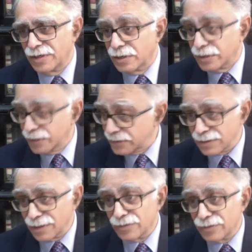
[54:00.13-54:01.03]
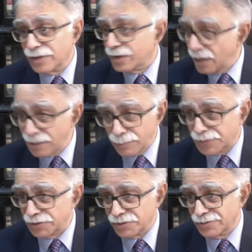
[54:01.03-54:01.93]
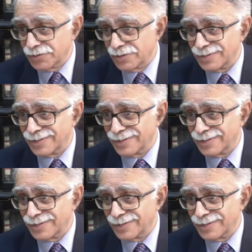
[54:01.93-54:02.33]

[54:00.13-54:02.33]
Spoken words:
Yes, there are limitations.